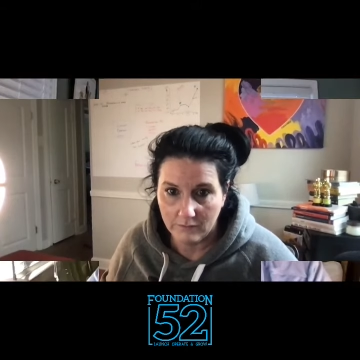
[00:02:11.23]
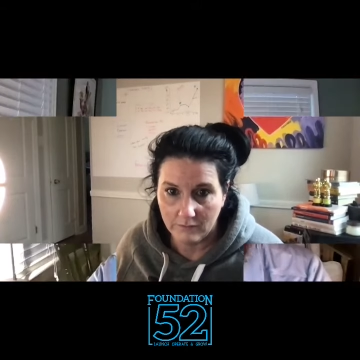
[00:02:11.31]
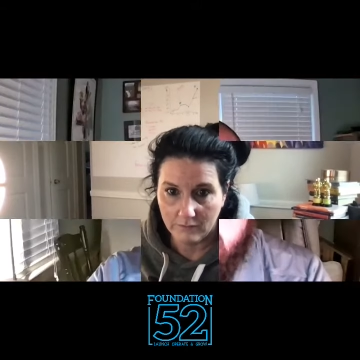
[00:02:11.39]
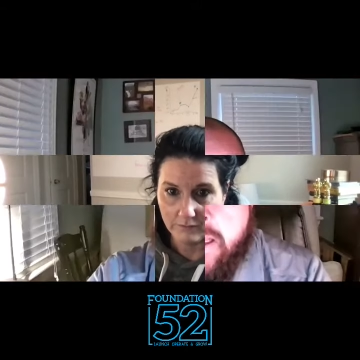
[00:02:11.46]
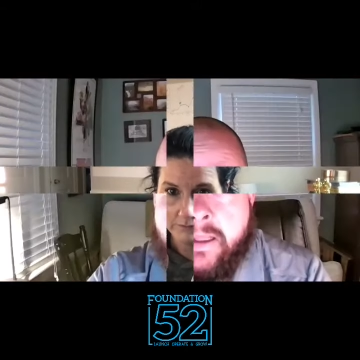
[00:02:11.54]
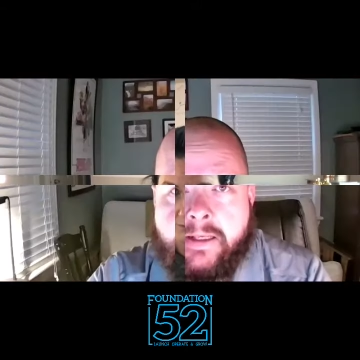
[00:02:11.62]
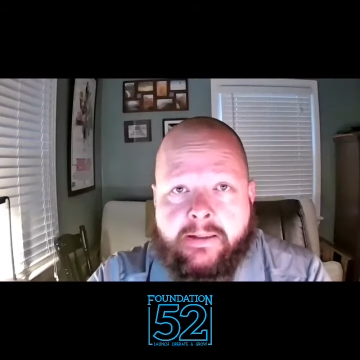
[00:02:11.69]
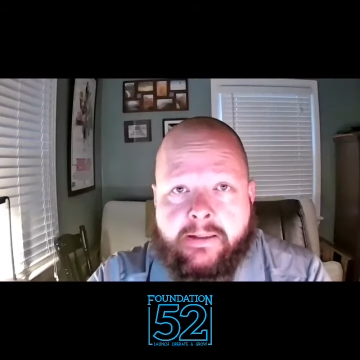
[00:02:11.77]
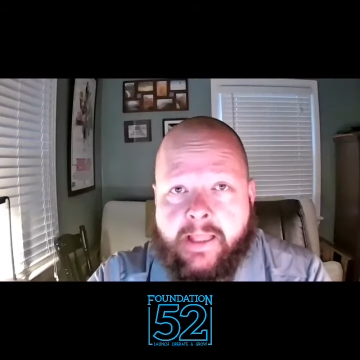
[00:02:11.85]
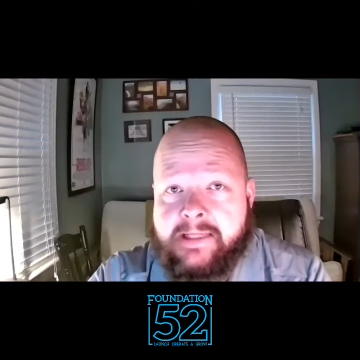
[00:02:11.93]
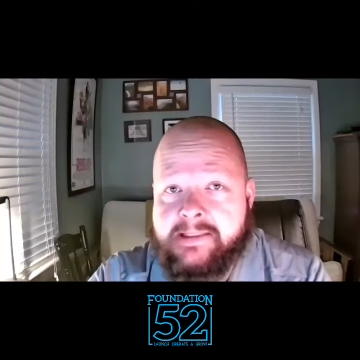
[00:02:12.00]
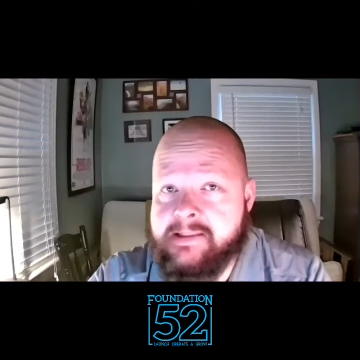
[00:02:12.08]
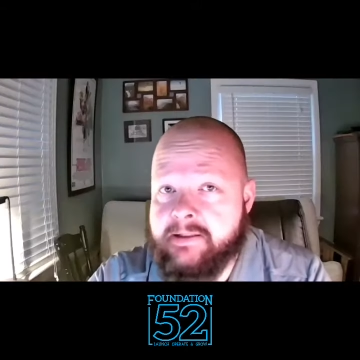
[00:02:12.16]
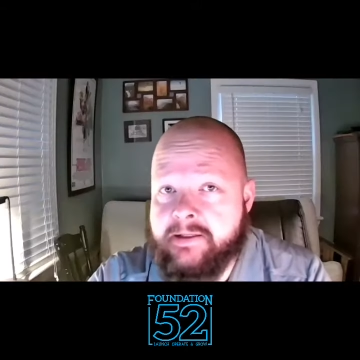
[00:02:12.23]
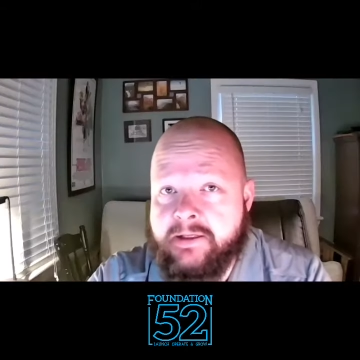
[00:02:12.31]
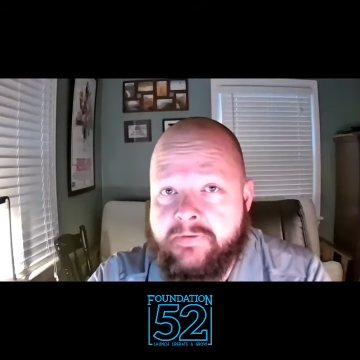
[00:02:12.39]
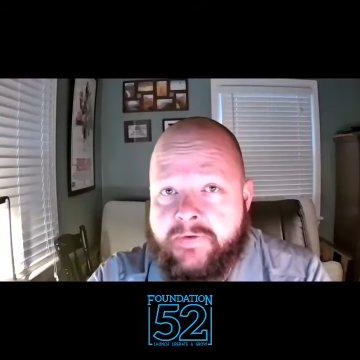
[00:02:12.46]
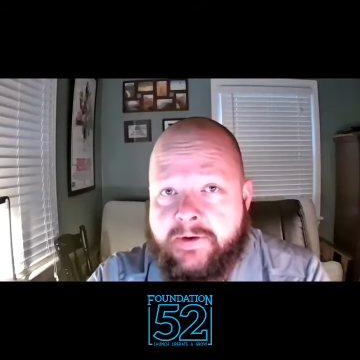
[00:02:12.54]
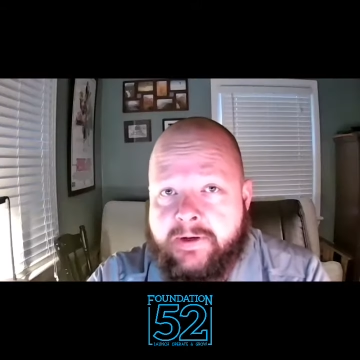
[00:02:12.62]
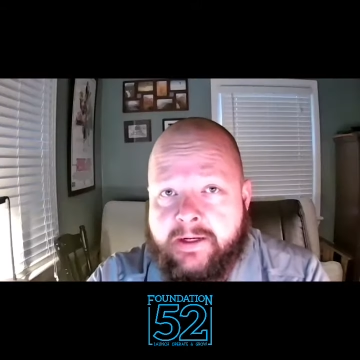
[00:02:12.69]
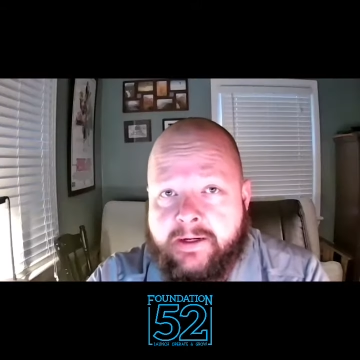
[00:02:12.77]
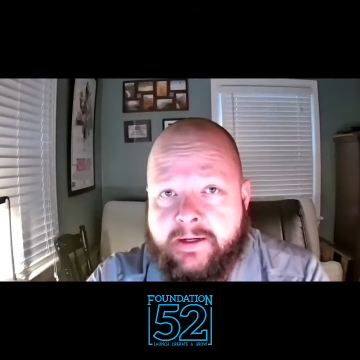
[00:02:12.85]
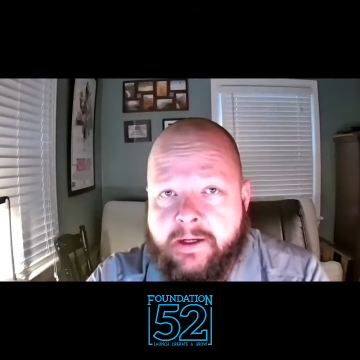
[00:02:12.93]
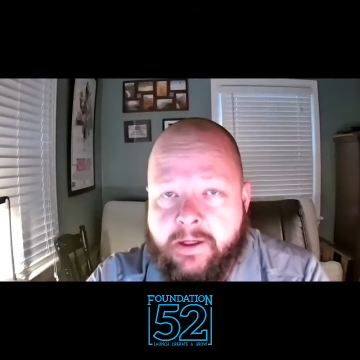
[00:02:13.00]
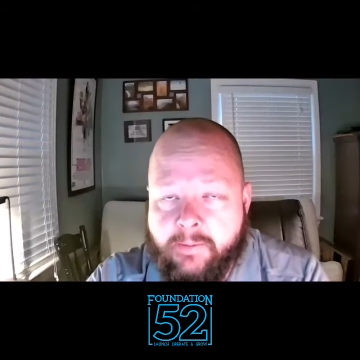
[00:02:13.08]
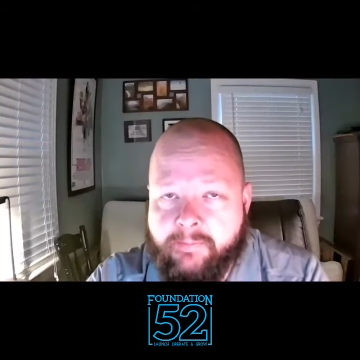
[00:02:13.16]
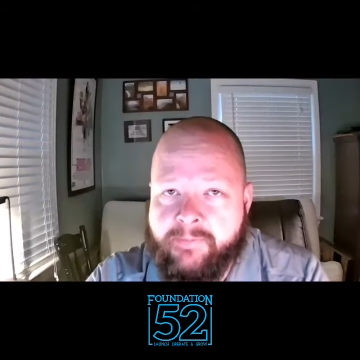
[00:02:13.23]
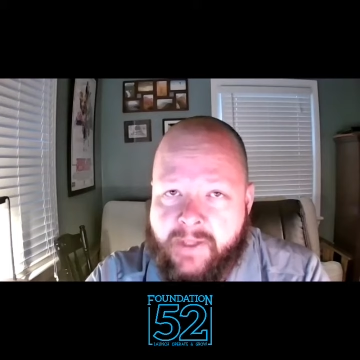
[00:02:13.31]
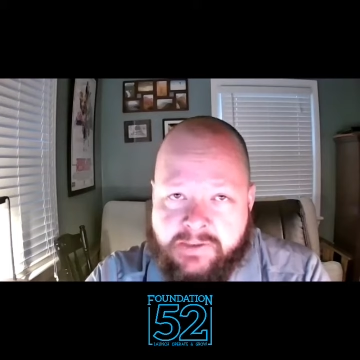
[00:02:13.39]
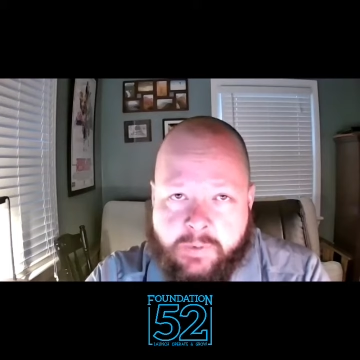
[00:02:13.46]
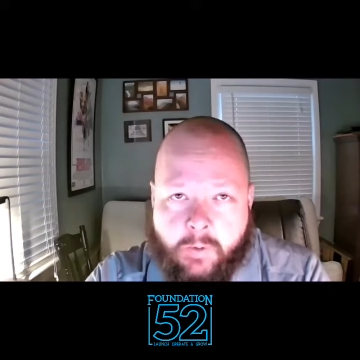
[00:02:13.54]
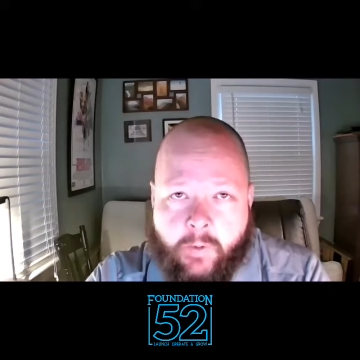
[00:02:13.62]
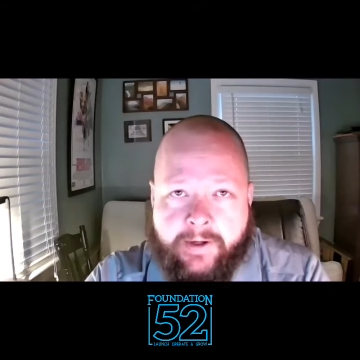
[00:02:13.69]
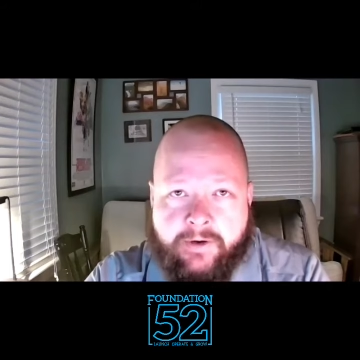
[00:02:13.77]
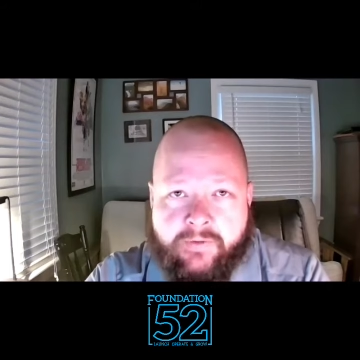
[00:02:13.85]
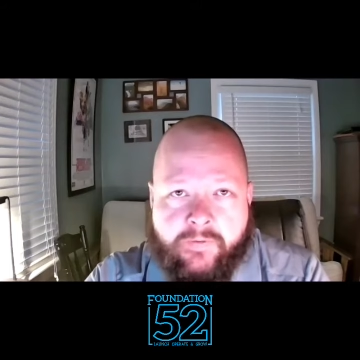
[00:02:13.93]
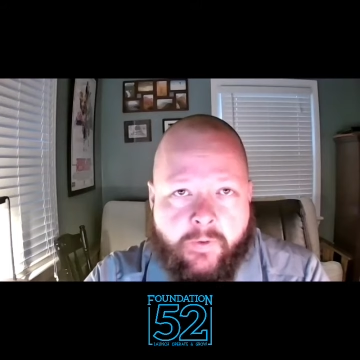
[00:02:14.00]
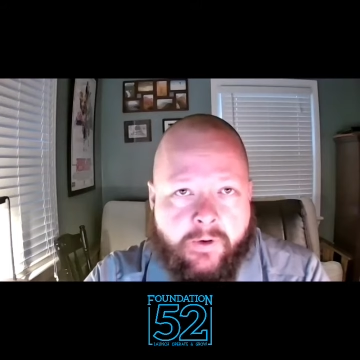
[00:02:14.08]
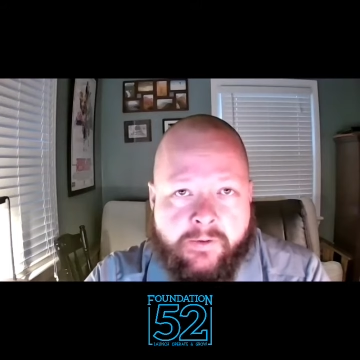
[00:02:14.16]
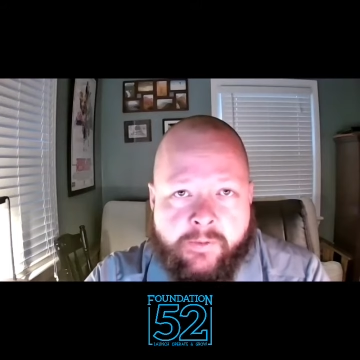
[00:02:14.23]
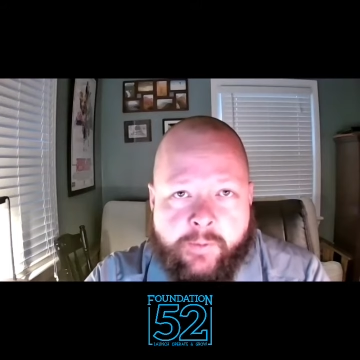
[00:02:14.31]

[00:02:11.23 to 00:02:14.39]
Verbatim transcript: And lastly, if you need any help, that's what we're here for.